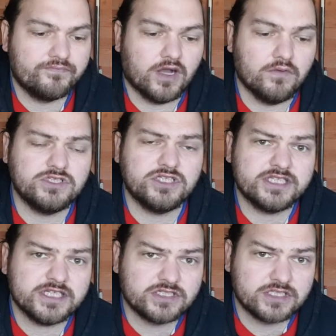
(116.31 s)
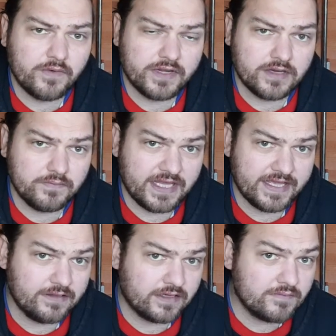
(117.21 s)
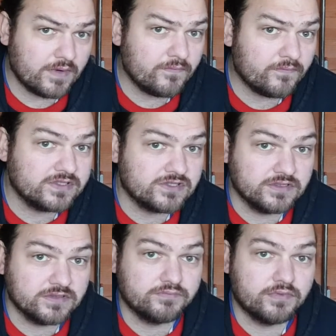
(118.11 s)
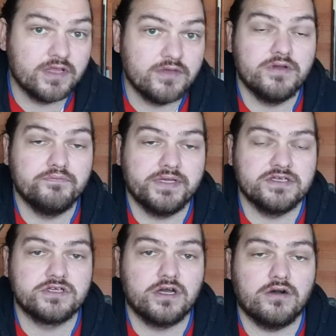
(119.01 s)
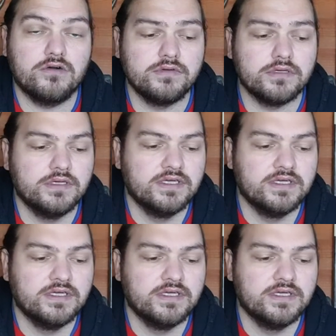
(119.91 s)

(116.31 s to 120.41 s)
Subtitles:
I would suggest sowing them at the end of the month, as it probably won't be as cold